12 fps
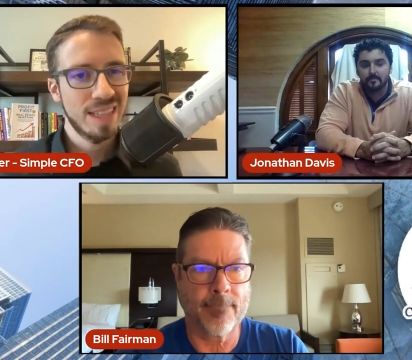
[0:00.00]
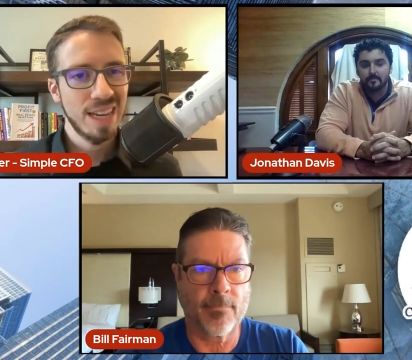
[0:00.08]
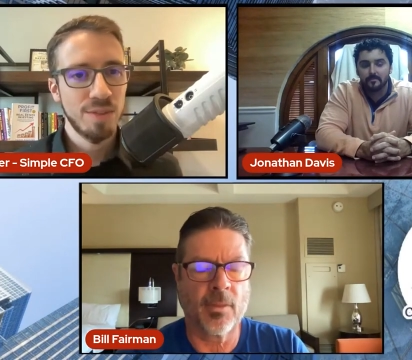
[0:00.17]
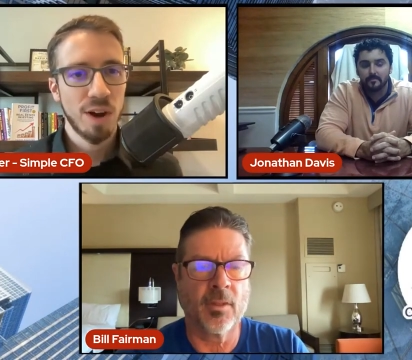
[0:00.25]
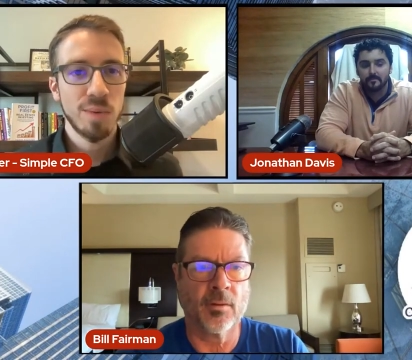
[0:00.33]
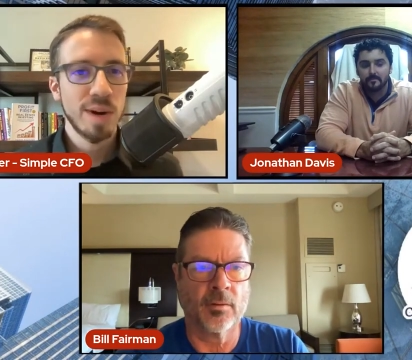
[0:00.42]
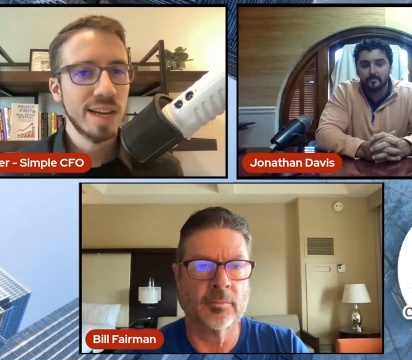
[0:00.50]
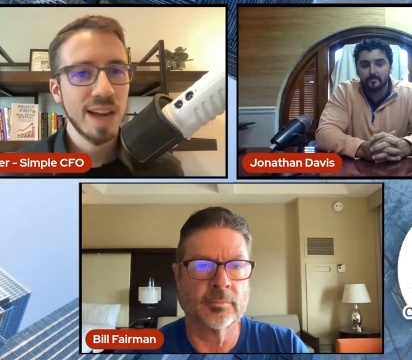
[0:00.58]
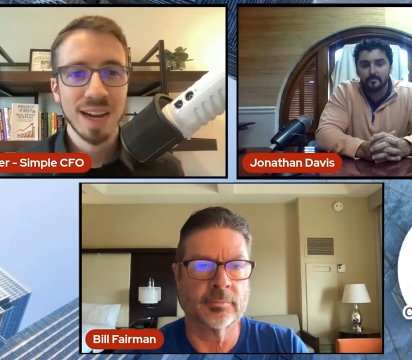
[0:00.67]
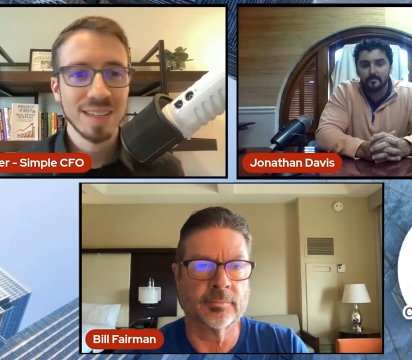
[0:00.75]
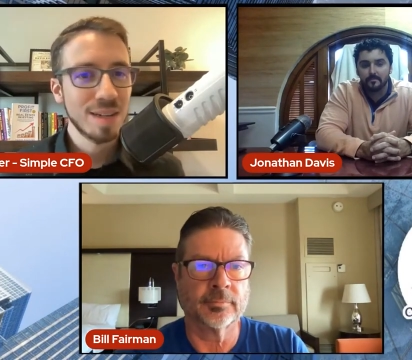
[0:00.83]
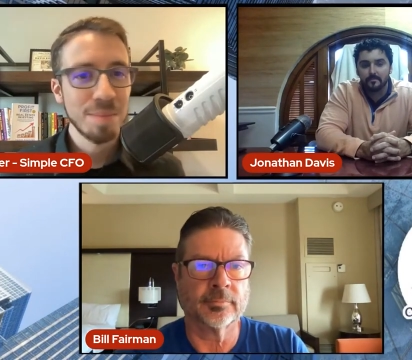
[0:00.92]
Speaker 1: that they've already
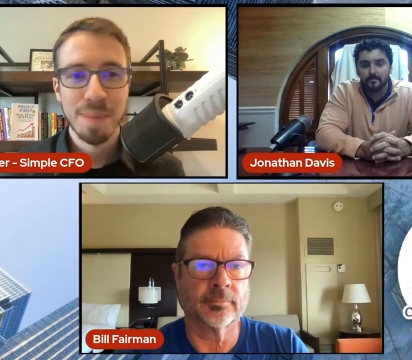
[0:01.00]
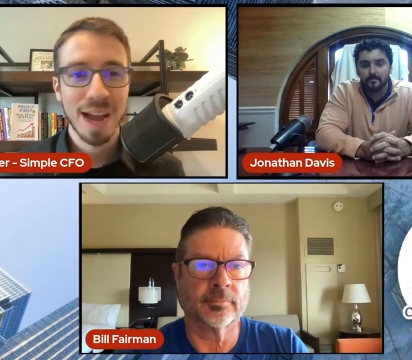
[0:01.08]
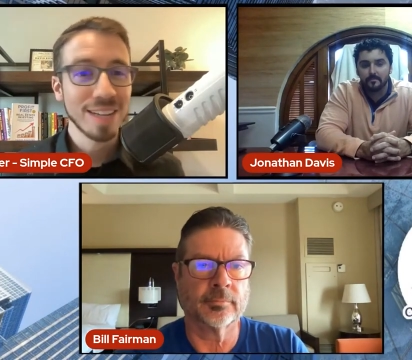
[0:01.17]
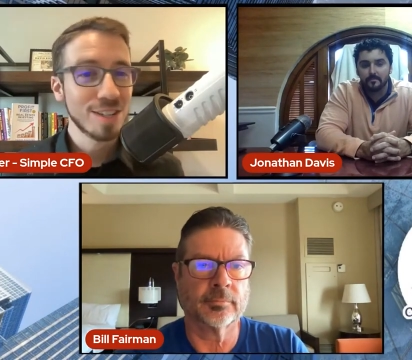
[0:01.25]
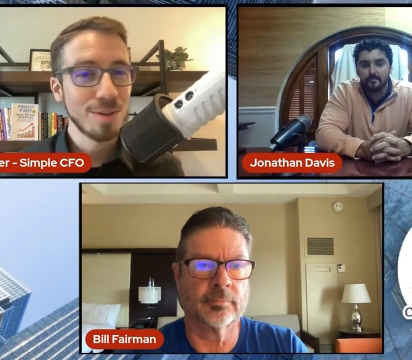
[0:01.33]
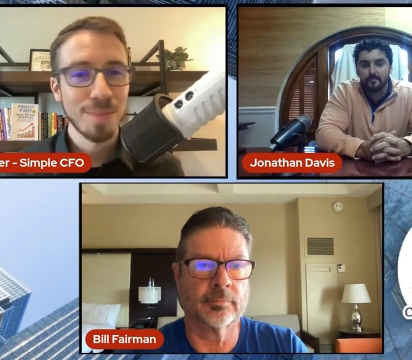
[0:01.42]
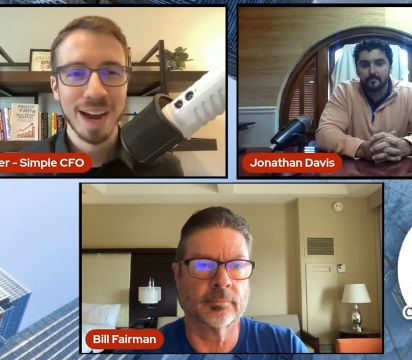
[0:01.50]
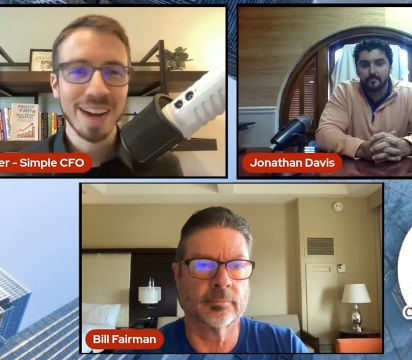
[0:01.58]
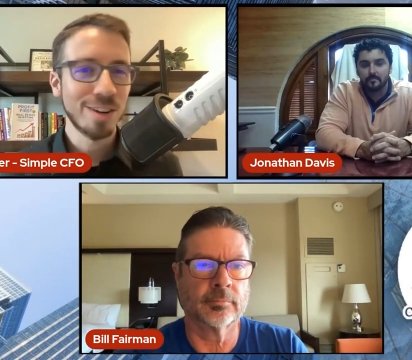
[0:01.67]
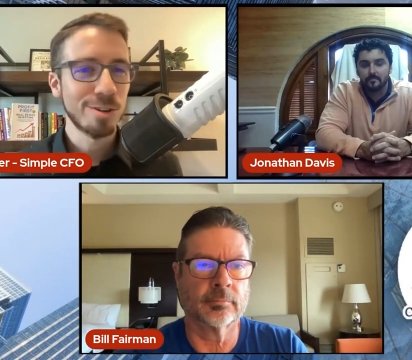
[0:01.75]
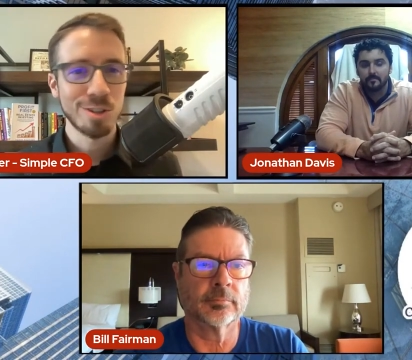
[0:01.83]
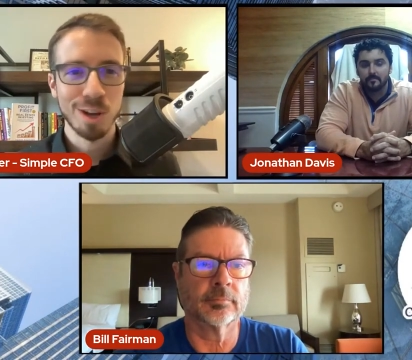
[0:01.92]
got some
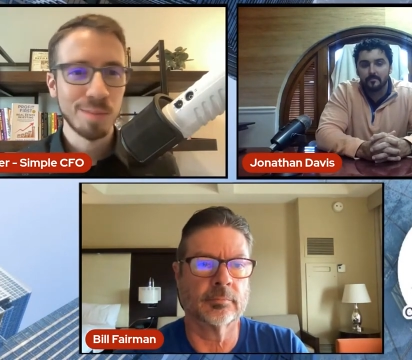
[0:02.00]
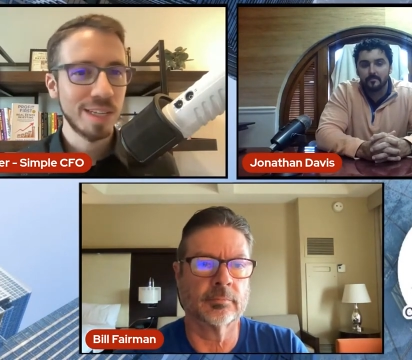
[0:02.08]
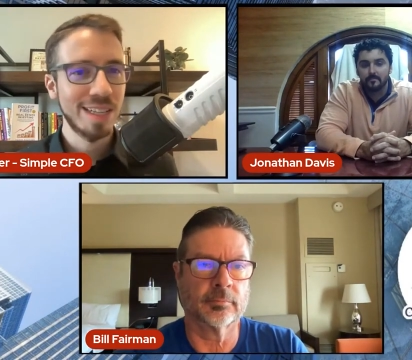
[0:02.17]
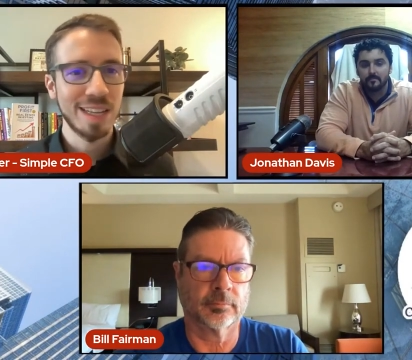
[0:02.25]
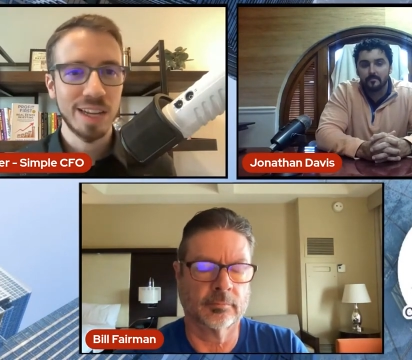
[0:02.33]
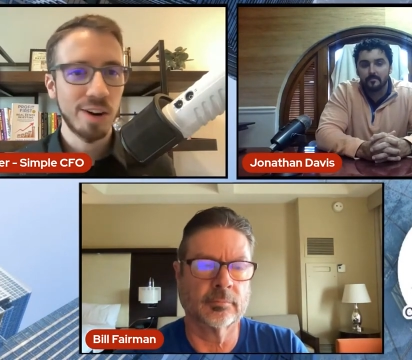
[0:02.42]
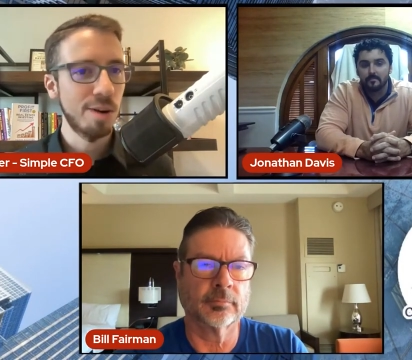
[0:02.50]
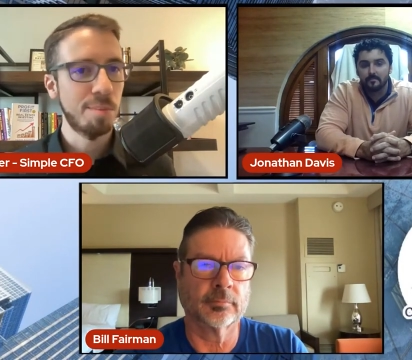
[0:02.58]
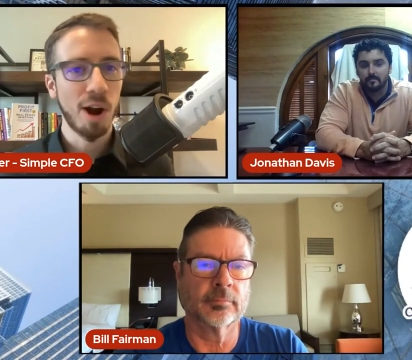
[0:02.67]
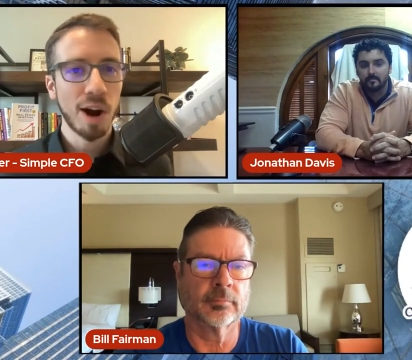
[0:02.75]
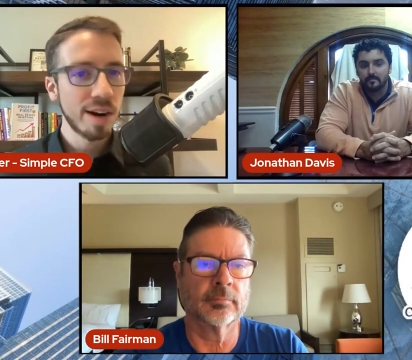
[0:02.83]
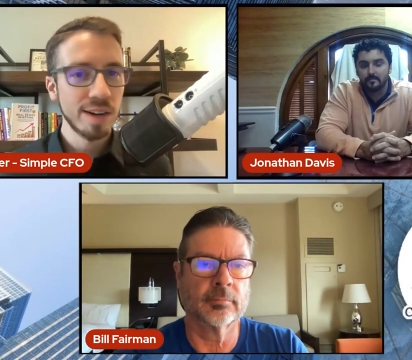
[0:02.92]
mastermind or something that they're
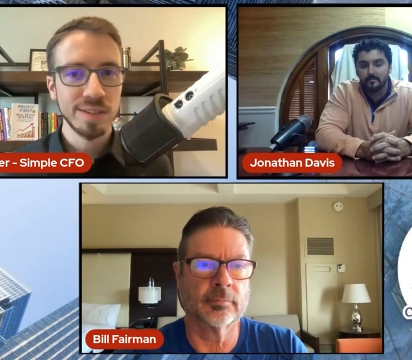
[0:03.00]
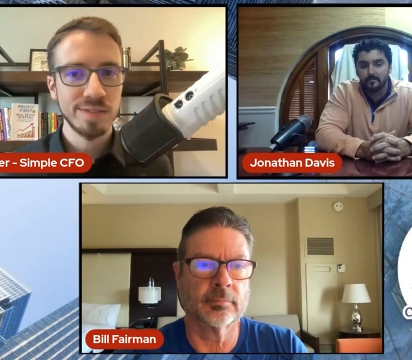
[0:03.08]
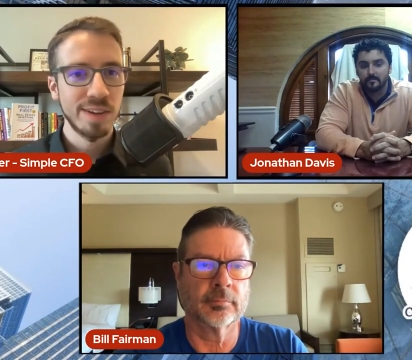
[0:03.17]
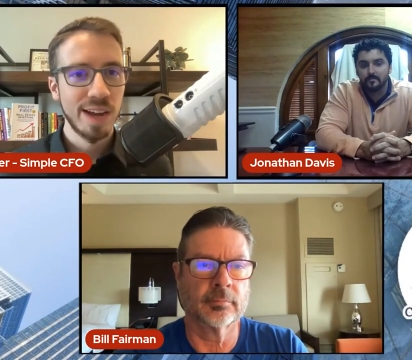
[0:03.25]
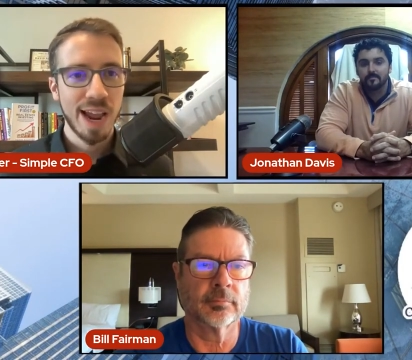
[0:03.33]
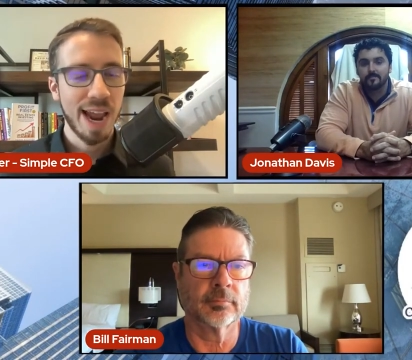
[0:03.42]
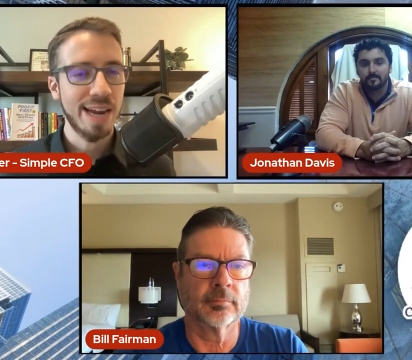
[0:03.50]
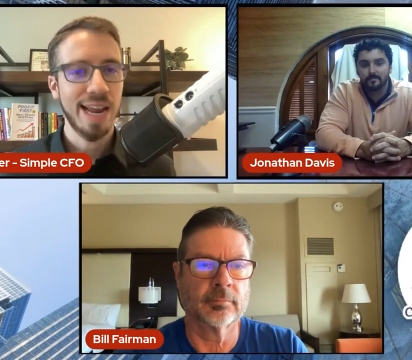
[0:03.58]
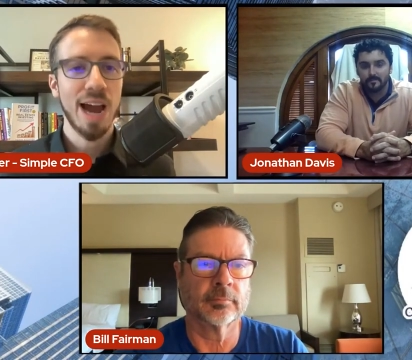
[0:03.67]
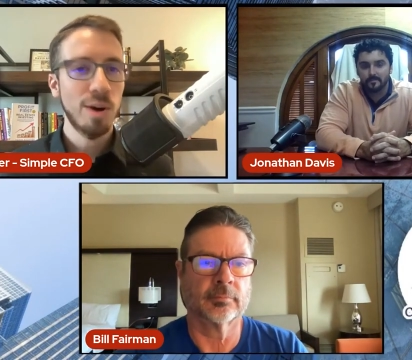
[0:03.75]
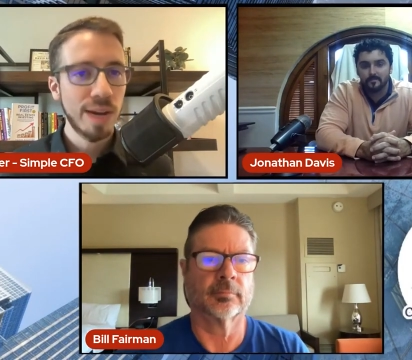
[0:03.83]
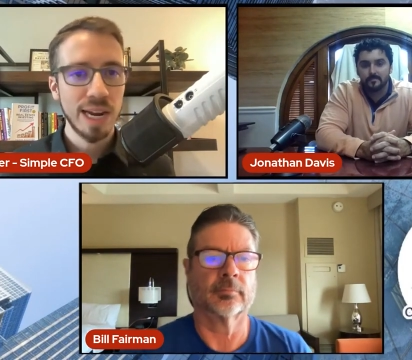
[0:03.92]
a part of,
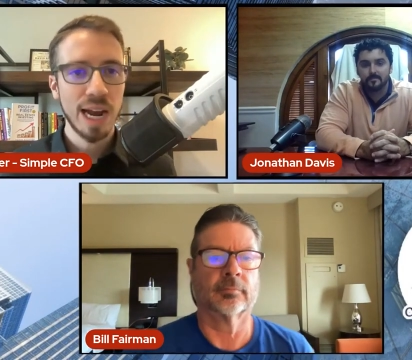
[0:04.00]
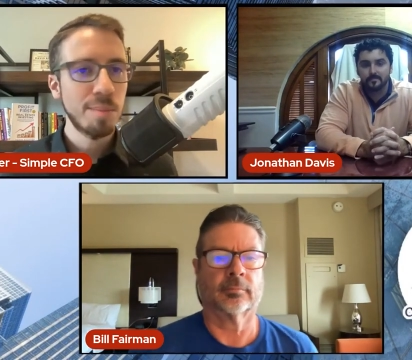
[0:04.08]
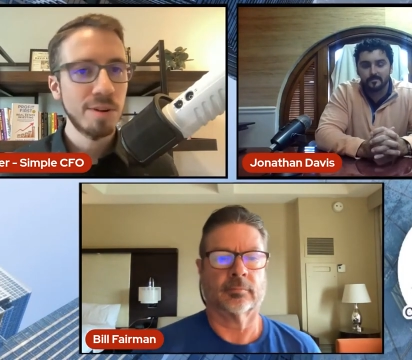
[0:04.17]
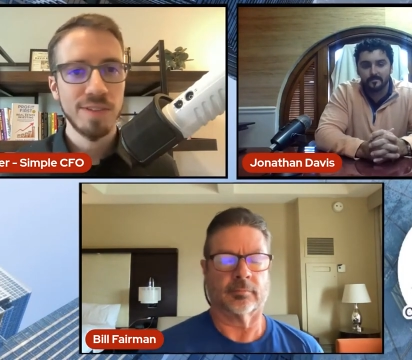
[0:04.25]
and how can I